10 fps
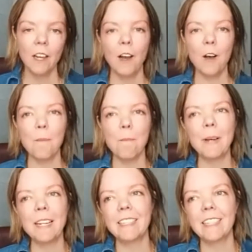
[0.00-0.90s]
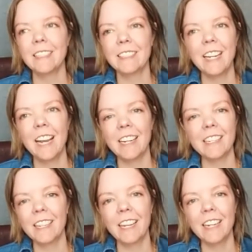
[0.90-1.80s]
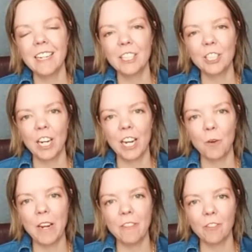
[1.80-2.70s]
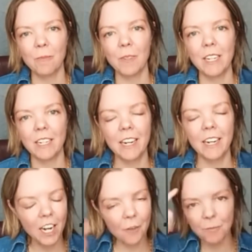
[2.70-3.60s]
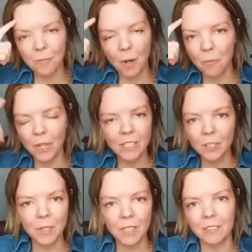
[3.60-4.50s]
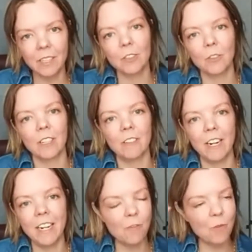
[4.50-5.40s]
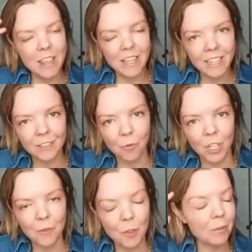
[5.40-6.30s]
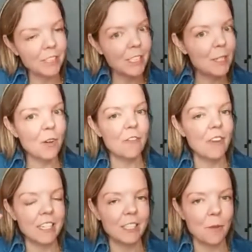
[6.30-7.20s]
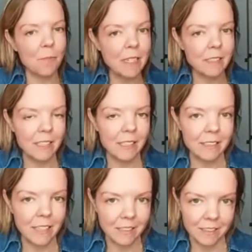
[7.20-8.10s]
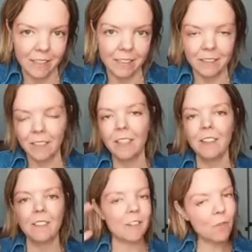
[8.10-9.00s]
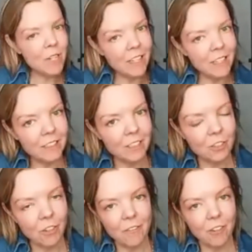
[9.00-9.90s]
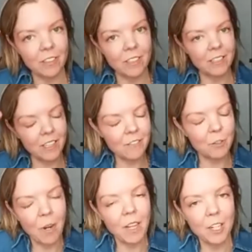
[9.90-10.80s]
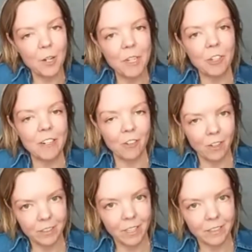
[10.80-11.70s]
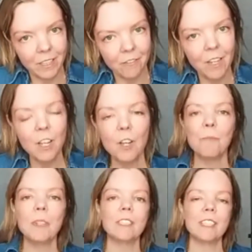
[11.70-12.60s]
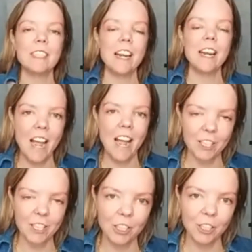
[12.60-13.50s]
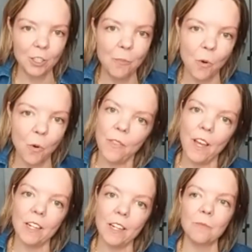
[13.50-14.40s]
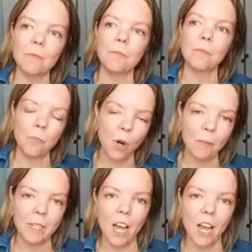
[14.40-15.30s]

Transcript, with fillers: Um, but it tends not. I tend to shy away from like again, our, our brain's the biggest sex organ, right? If we think yeah. it's the placebo effect is amazing in the sex studies. Like if we think this is great for our sex life, it's probably going to be great for our sex life. But does the data actually support that? Probably